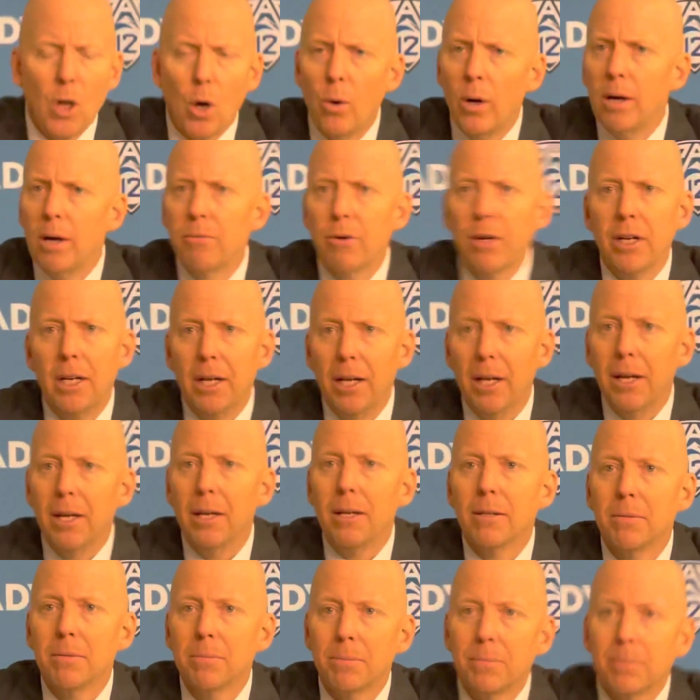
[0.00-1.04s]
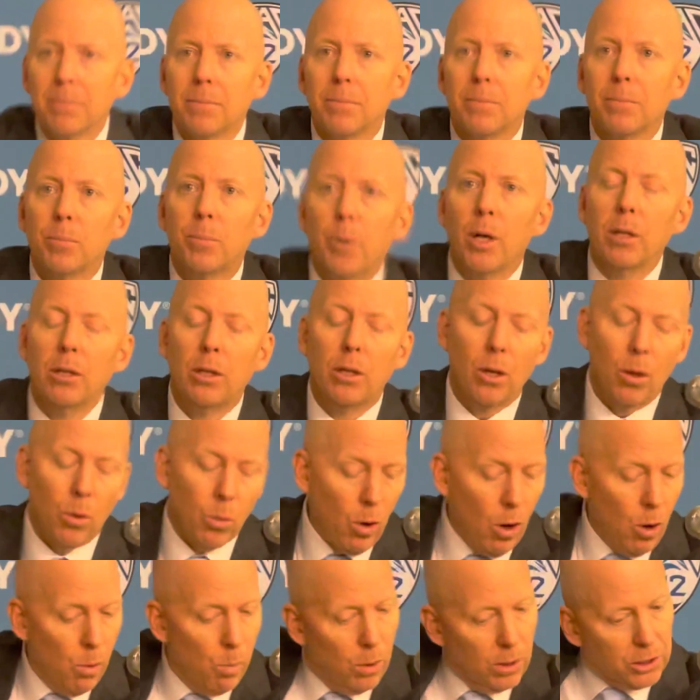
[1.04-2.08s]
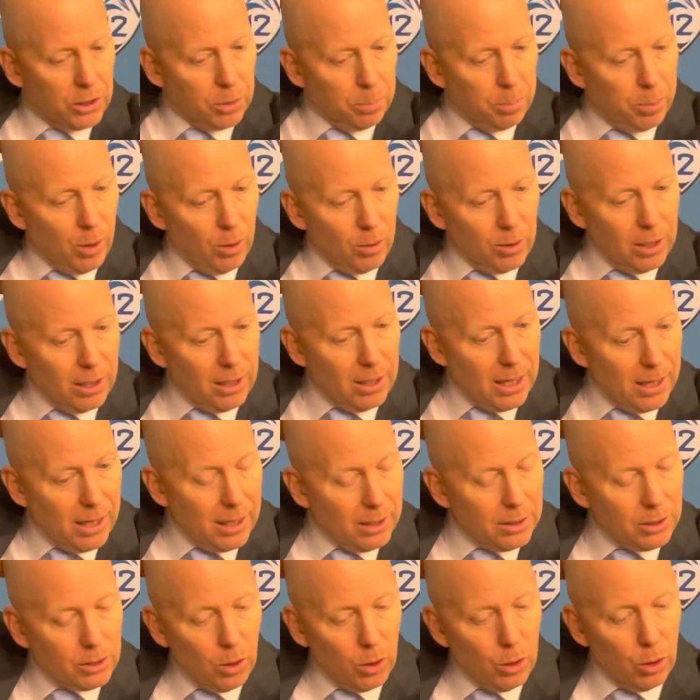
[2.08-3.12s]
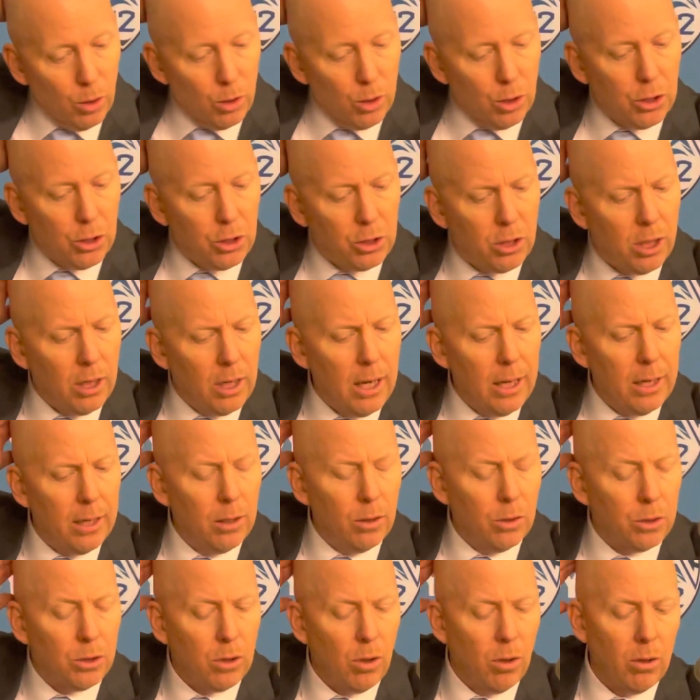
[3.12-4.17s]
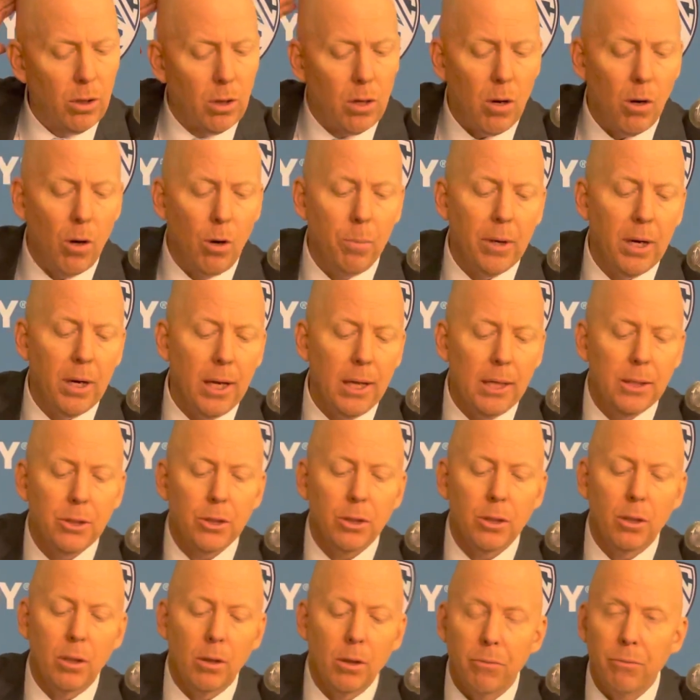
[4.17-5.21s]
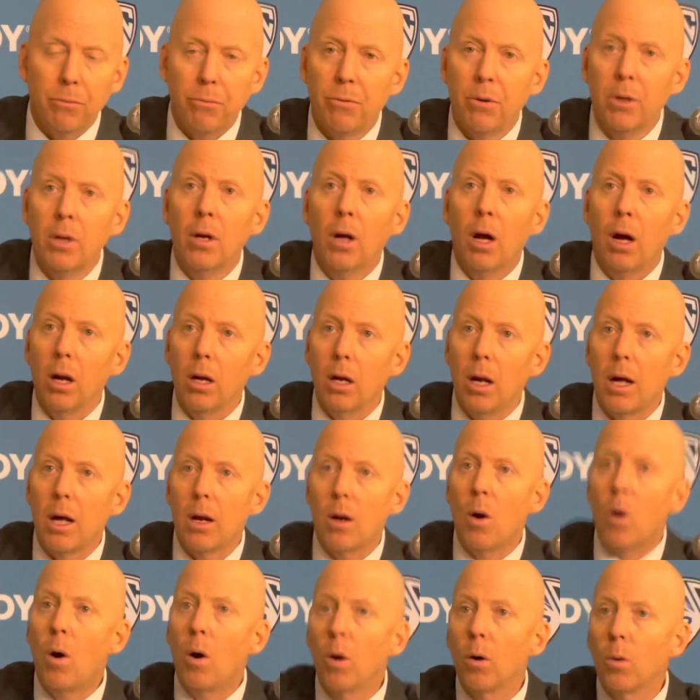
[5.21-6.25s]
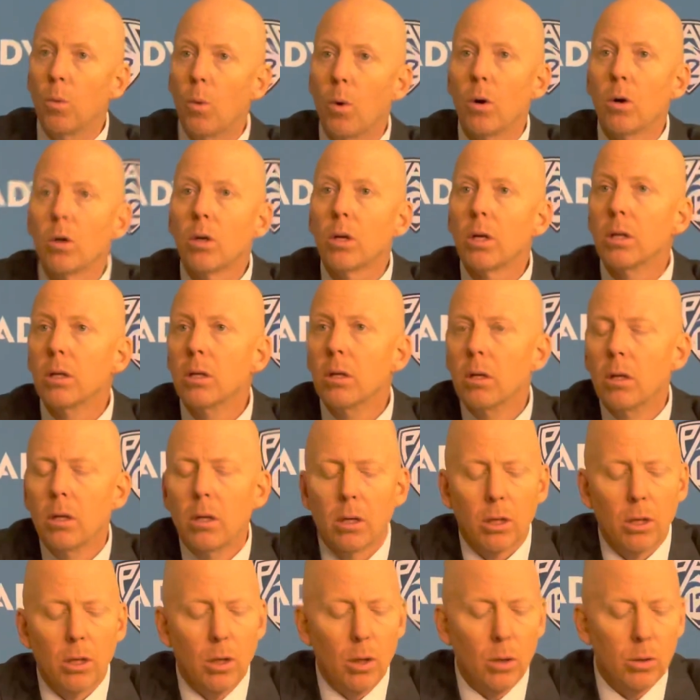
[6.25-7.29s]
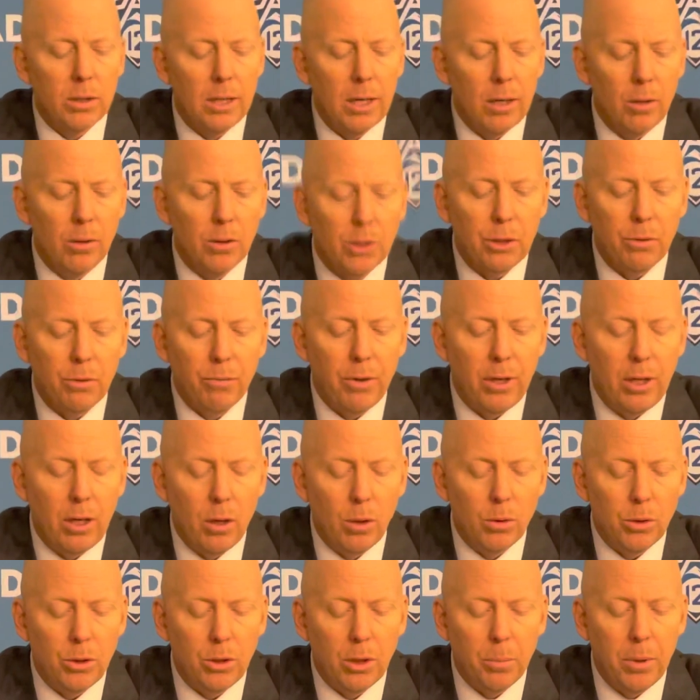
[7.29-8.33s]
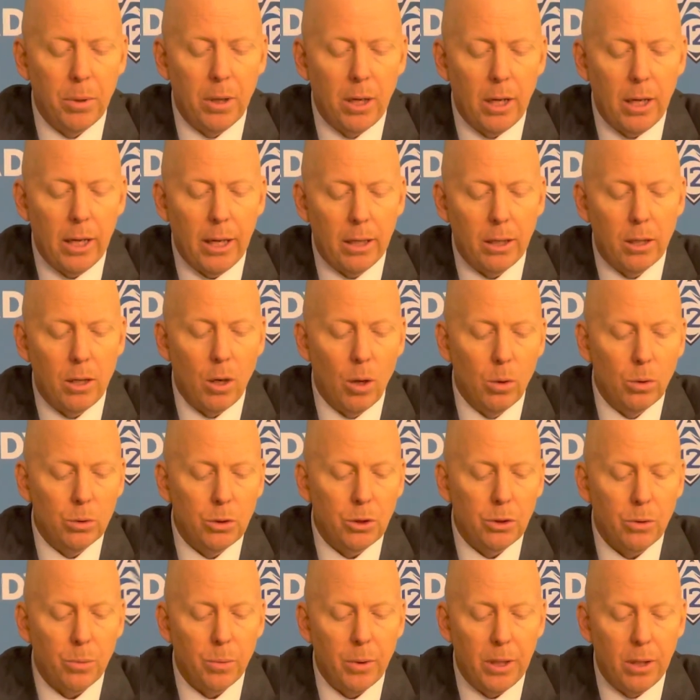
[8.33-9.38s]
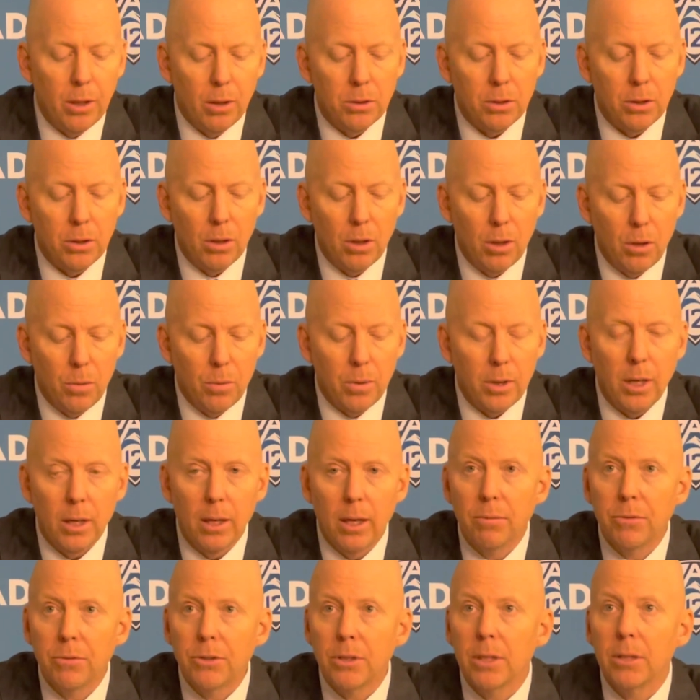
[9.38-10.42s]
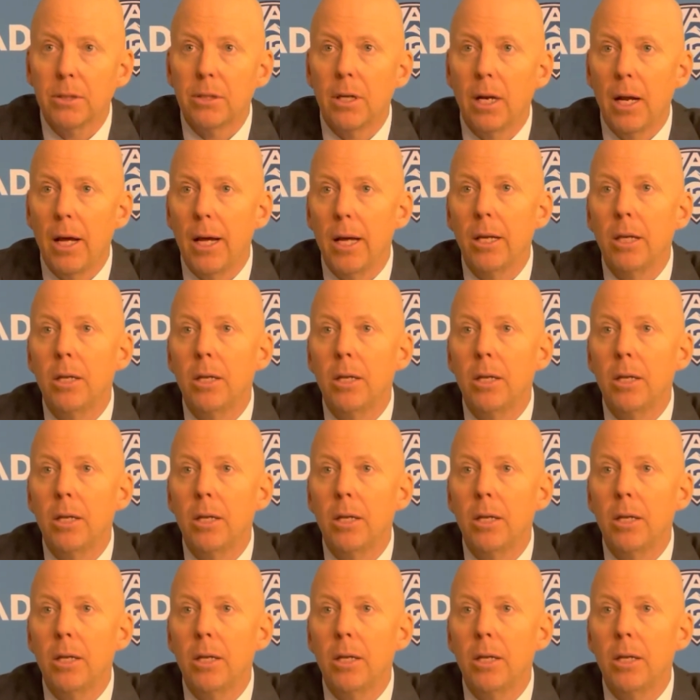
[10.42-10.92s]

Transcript: No, every day. Rome wasn't built today. So you saw the culmination of a lot of hard work. Darren Savino should have been a head coach 3 years ago when I left Cincinnati.